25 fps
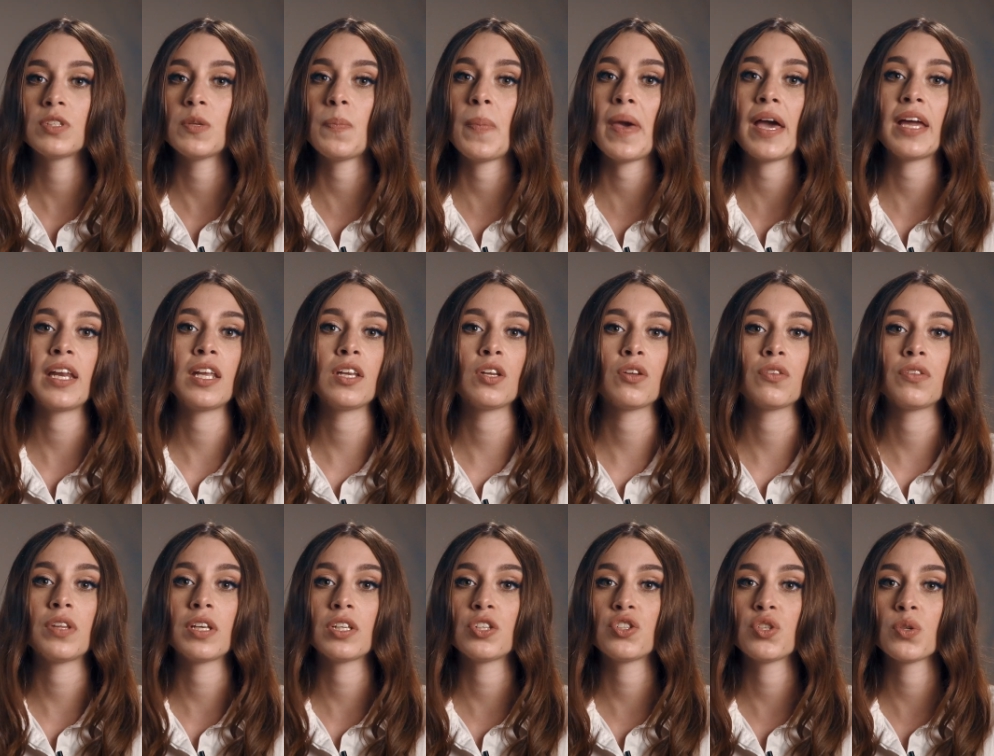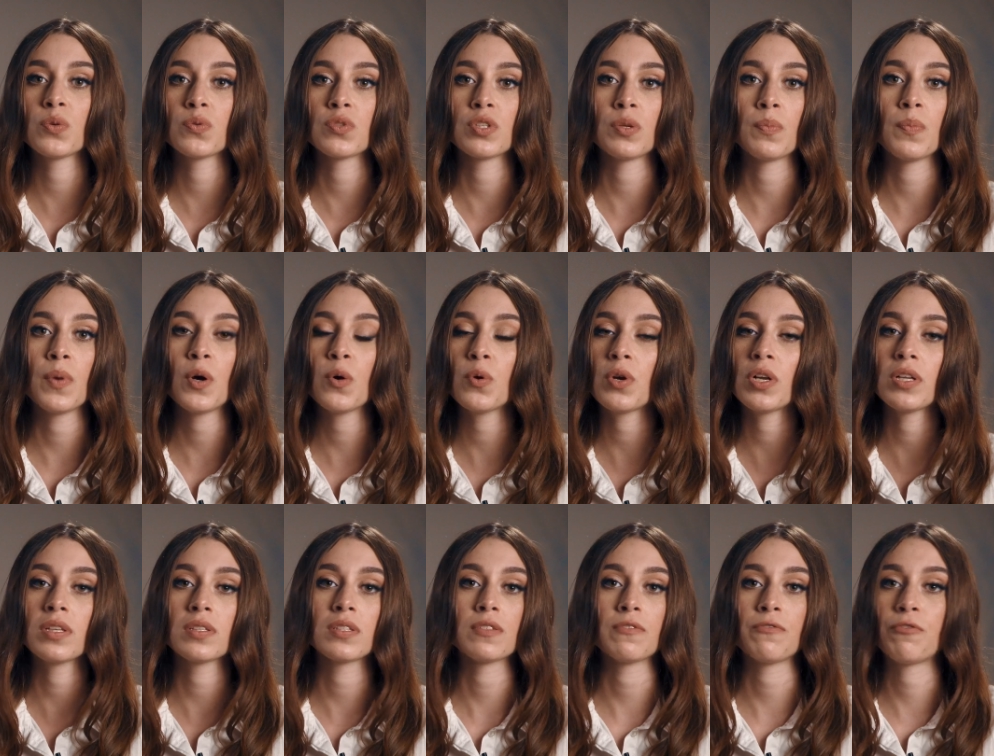depending on the chosen
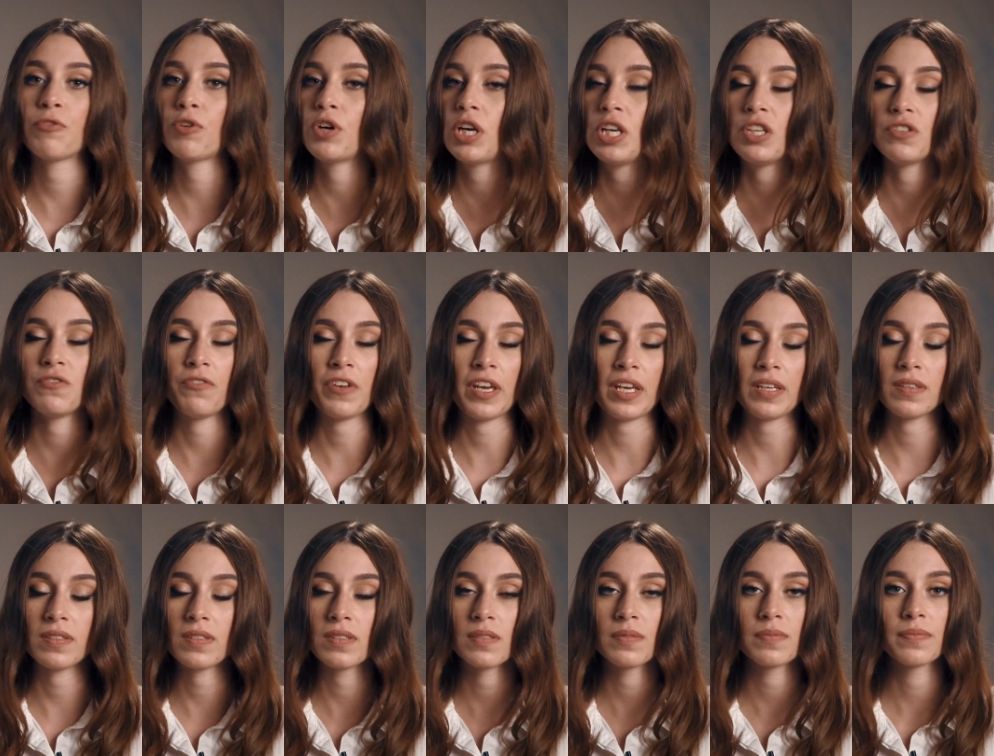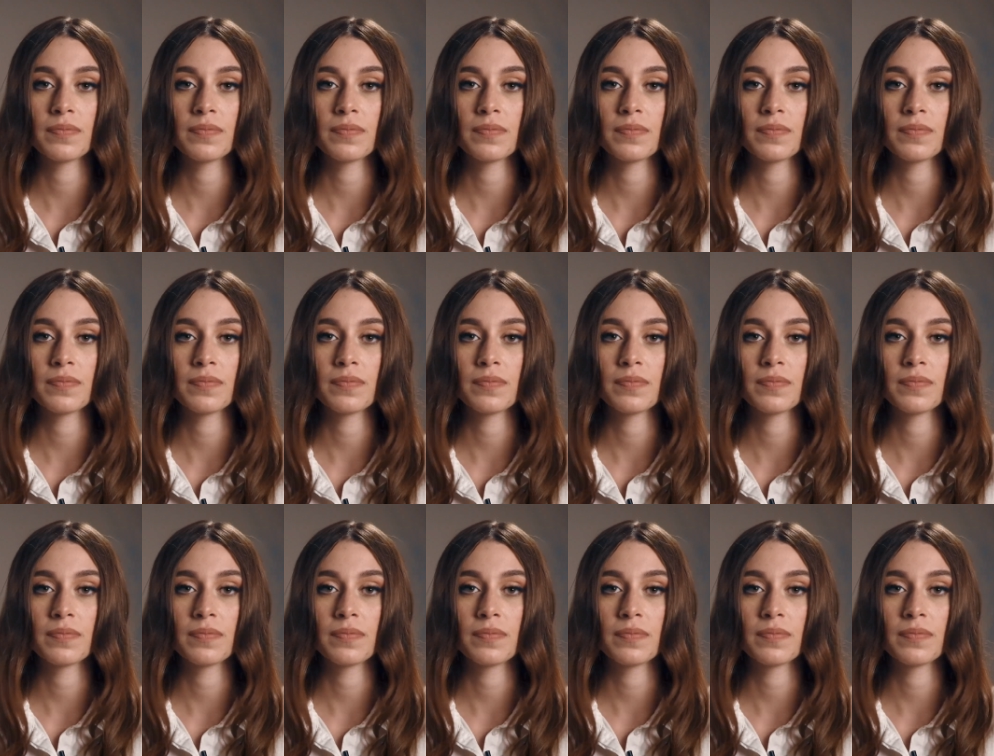models for each phase.